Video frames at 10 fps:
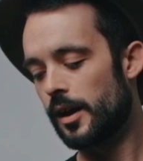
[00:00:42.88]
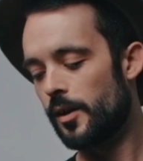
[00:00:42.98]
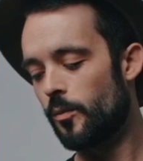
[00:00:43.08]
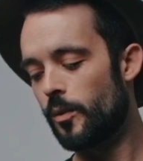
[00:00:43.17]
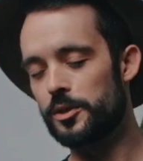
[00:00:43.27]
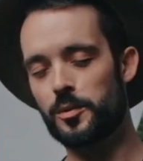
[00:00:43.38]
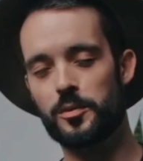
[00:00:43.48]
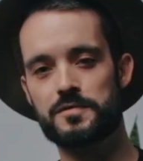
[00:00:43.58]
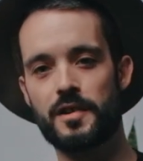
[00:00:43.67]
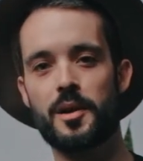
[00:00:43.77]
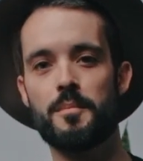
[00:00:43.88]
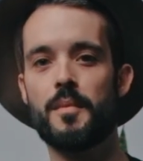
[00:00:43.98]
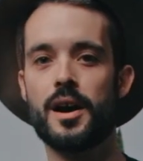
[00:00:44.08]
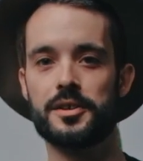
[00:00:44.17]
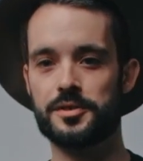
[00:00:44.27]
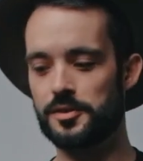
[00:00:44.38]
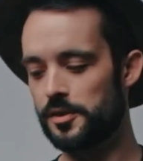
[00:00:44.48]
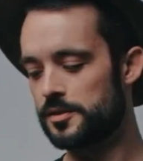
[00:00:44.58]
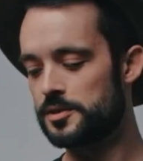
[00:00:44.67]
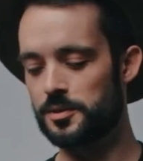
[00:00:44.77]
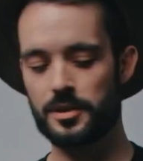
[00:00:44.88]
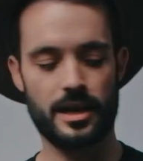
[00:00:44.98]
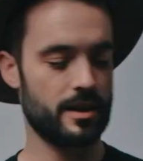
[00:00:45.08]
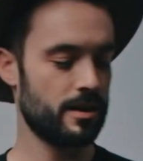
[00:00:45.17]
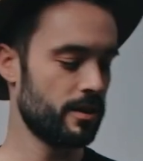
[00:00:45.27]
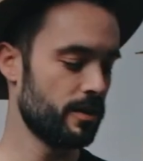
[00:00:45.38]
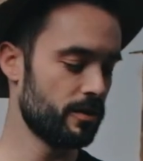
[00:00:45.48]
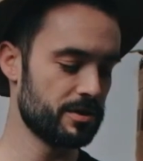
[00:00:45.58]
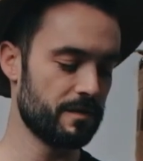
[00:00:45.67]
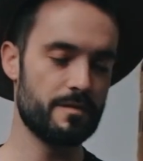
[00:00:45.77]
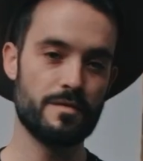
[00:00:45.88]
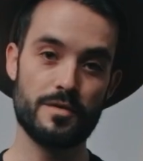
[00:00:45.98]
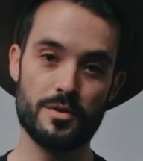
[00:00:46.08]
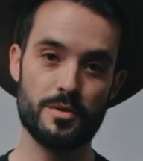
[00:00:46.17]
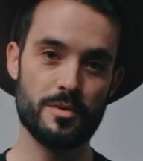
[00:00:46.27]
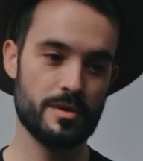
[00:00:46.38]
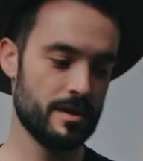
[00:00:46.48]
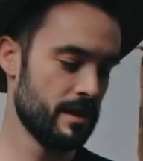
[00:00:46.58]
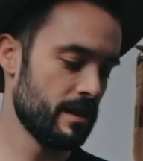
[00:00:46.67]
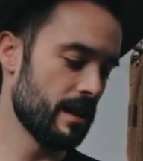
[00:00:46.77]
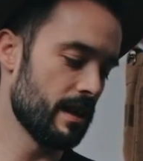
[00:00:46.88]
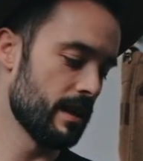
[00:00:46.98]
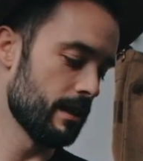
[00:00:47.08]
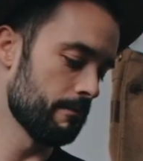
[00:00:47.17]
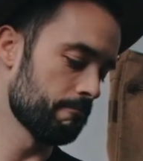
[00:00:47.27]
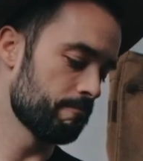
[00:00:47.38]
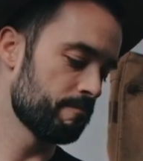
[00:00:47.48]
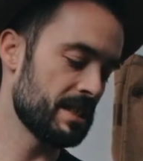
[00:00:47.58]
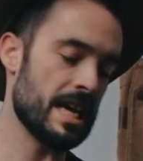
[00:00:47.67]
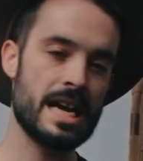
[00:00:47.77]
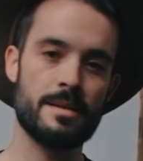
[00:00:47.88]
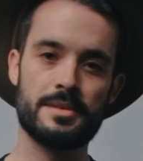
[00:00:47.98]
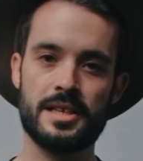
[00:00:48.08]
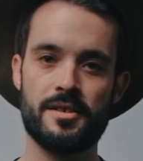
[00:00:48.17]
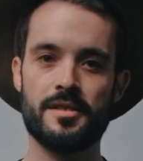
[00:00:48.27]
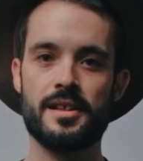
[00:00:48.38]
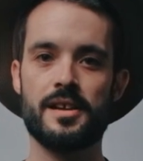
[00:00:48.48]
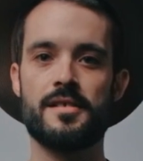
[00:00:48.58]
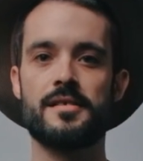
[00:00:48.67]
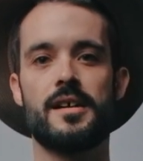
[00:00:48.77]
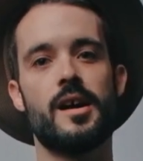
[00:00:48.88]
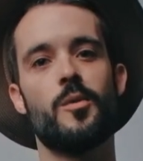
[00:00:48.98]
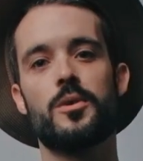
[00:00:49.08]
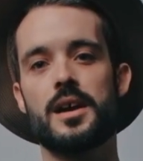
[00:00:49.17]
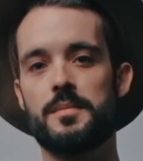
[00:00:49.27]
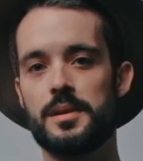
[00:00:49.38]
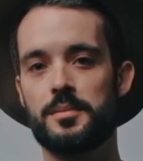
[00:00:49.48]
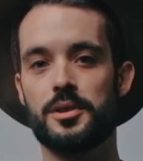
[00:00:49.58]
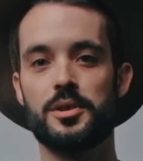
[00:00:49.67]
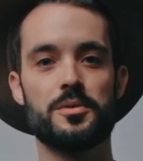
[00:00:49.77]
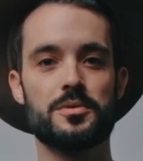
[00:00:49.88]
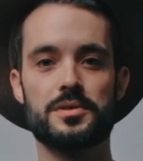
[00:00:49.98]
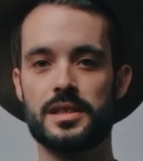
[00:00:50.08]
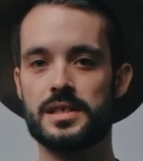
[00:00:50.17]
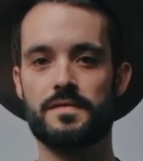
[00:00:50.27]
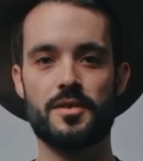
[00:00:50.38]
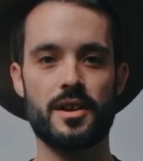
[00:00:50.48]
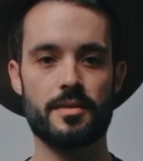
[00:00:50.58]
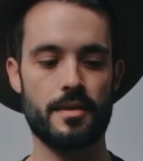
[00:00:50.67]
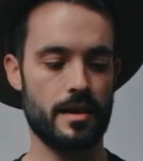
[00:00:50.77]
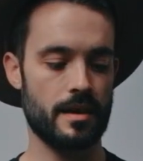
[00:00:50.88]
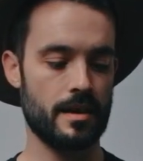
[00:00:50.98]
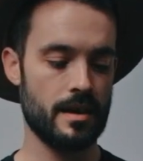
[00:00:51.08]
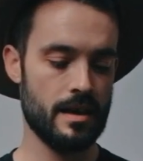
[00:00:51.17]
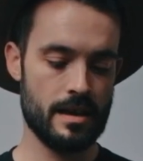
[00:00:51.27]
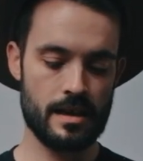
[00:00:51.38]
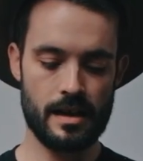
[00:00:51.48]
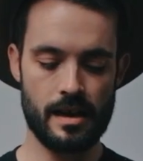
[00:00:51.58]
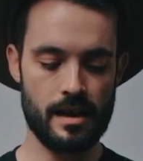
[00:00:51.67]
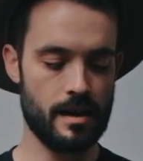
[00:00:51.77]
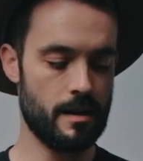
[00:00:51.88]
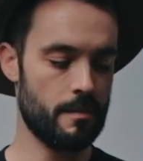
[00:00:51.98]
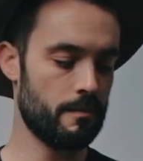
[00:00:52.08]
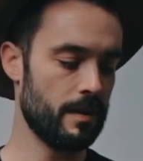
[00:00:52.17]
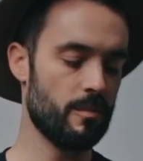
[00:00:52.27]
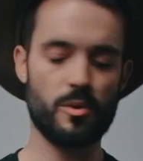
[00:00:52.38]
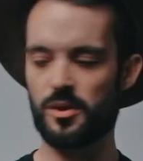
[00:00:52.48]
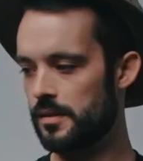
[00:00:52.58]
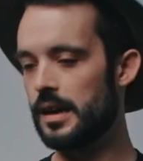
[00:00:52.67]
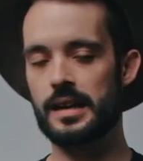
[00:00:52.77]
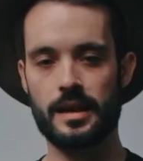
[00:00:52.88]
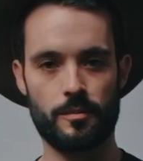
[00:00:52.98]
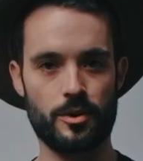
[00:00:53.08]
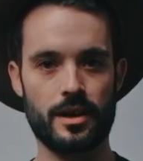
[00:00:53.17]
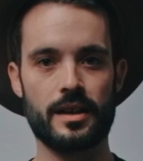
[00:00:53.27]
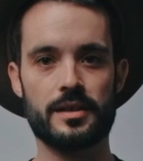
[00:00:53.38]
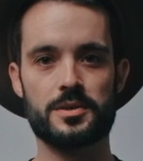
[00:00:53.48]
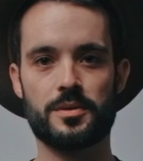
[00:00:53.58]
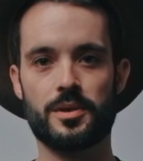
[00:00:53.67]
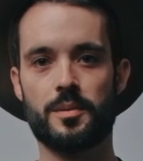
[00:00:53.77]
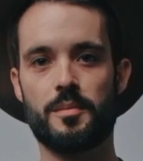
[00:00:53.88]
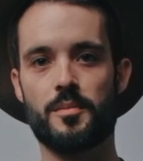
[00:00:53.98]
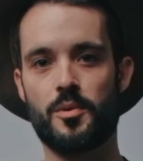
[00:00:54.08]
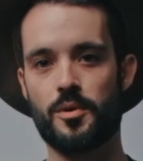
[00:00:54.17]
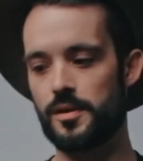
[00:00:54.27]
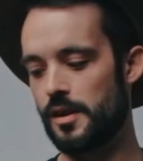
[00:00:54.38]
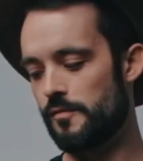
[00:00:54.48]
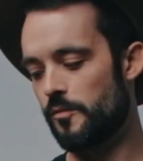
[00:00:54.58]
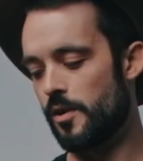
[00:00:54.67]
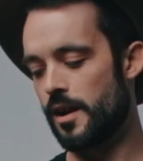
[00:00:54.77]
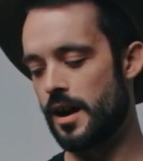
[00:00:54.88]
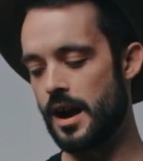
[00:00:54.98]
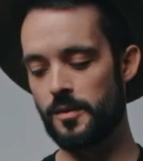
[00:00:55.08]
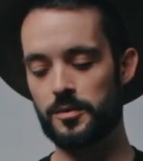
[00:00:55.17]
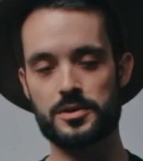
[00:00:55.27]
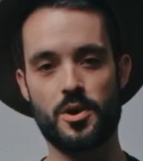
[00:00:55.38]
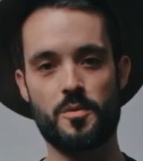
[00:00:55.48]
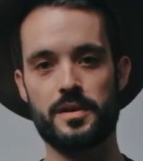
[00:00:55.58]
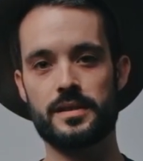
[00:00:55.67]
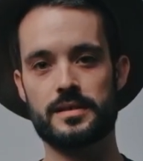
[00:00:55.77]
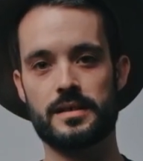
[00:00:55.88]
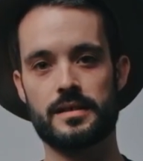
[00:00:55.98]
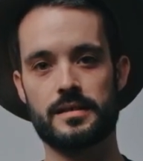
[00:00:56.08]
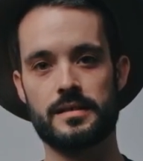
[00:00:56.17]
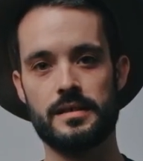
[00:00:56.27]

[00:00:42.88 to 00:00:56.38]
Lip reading: whether it was very modular. So like there's a few tabs here and there. Would I be able to use these for anything? And we'll get into a little bit more of what I was hoping to